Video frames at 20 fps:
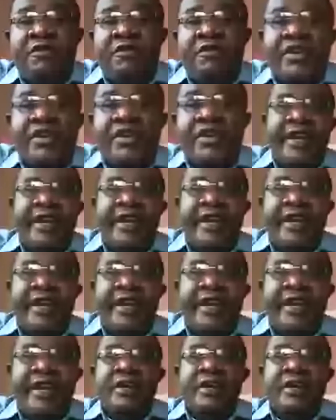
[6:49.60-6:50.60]
choose a
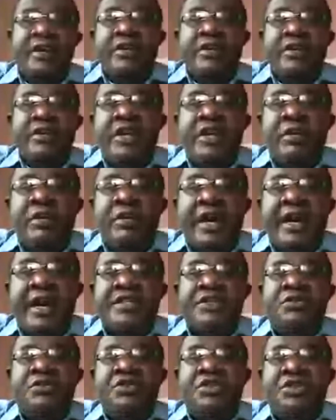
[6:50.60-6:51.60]
security question.
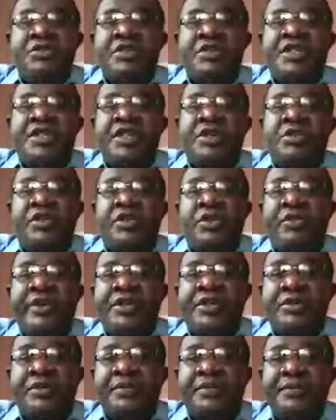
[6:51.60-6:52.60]

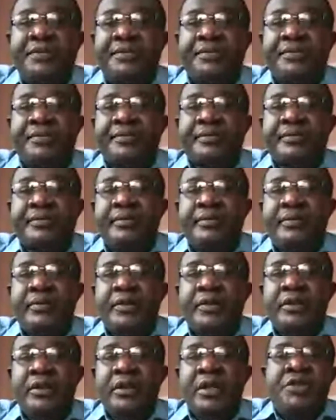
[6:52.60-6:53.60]
And when you choose that
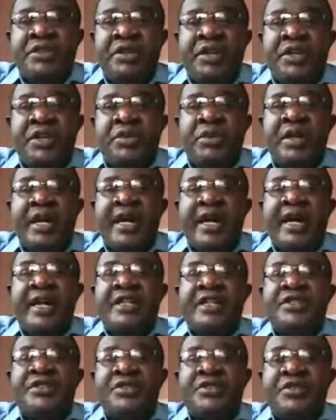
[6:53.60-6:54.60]
question, it will
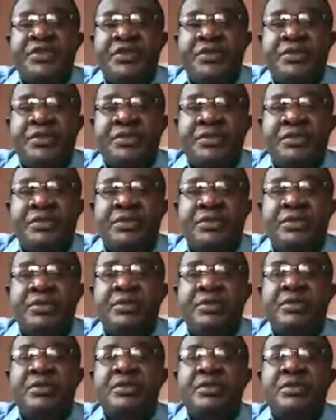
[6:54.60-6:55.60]
ask you
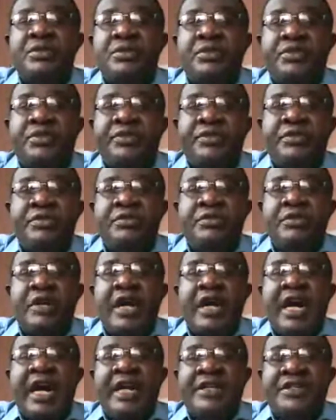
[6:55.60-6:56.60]
to
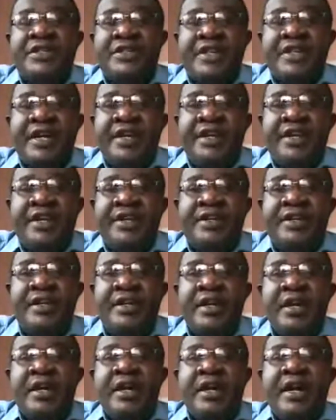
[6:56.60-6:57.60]
answer it
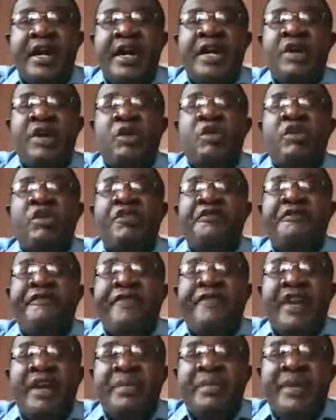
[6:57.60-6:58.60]
and confirm the
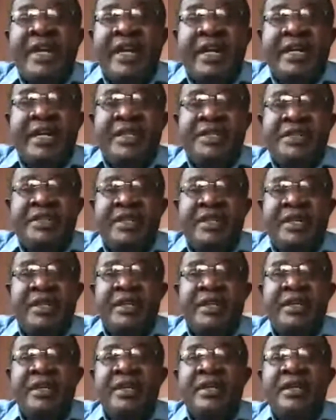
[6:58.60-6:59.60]
answer.
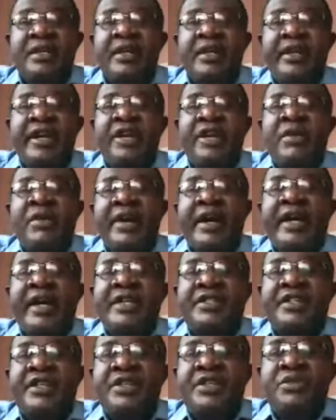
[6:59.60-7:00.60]
Then you ask it to
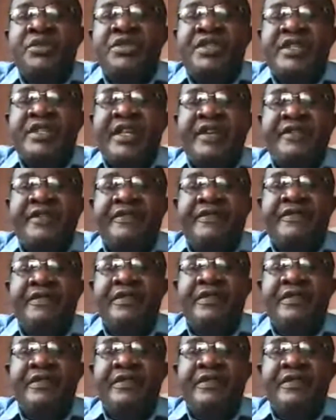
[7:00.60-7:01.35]
save. The